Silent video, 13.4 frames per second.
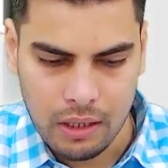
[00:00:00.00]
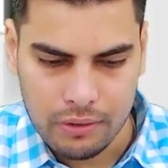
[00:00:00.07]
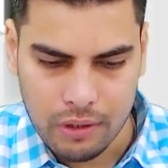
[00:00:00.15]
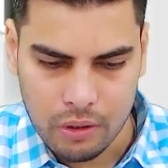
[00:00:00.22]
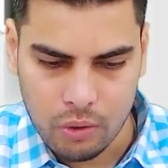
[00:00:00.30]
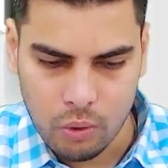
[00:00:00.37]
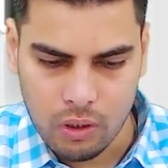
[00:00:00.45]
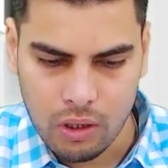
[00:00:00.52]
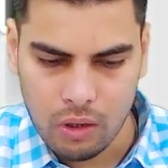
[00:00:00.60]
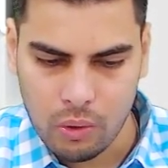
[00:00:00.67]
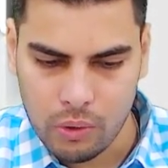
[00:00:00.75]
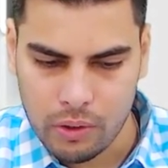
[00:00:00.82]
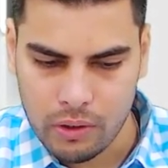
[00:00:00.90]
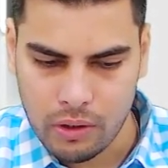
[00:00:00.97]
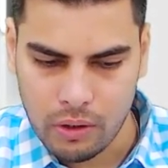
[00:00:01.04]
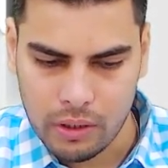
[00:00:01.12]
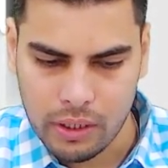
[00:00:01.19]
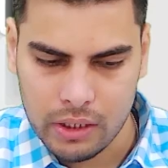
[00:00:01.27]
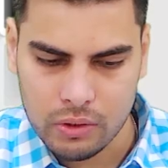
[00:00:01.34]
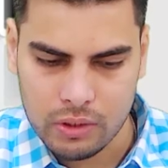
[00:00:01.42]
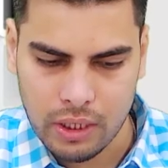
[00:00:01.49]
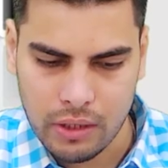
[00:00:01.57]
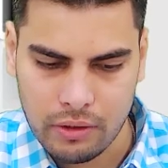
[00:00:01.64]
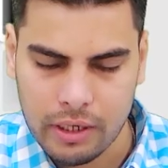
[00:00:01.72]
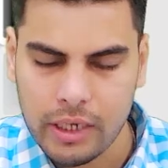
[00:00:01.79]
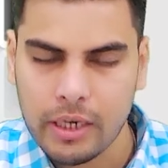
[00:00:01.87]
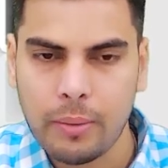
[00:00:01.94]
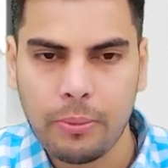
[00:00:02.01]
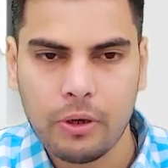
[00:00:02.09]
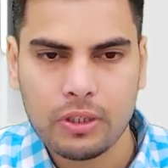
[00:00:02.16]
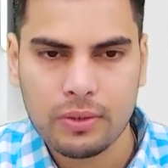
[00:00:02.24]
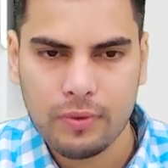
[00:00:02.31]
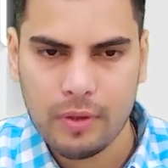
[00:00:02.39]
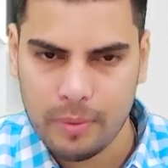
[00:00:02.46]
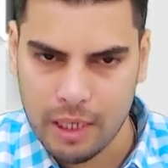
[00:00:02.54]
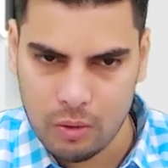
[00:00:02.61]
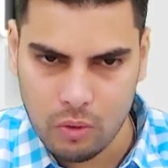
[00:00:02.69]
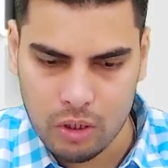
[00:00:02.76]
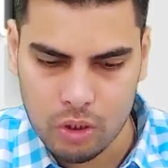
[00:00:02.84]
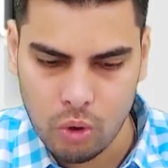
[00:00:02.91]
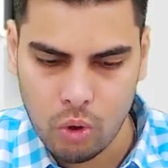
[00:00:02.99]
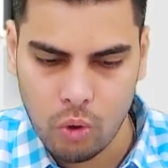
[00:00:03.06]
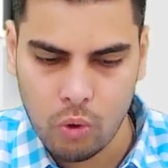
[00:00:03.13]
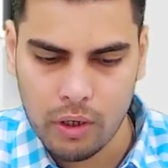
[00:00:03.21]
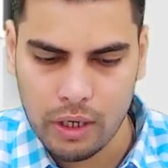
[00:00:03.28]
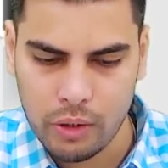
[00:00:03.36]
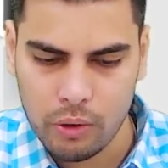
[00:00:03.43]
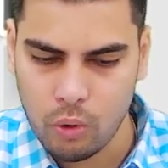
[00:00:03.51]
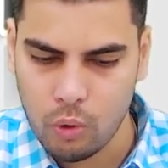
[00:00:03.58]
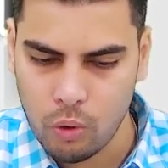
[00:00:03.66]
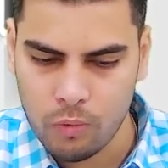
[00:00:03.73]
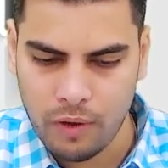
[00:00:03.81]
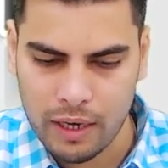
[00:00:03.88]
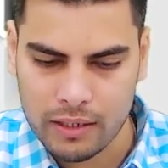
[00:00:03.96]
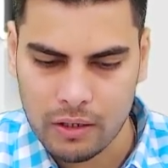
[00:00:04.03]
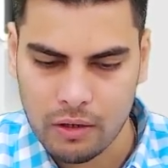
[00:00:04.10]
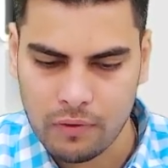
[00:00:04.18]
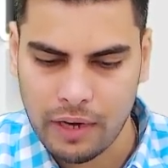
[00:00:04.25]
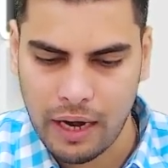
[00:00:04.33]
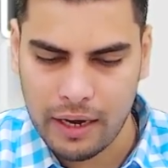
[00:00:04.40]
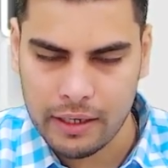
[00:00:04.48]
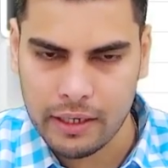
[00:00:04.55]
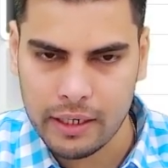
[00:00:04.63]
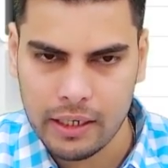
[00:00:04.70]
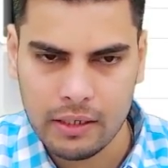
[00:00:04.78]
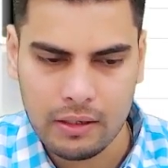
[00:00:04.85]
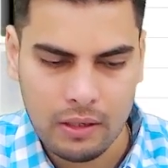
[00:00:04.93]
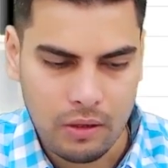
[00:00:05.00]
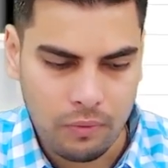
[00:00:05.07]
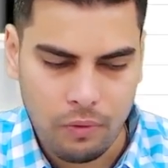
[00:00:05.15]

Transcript: The total load, okay, so security deposit will be equal to load into load factor of category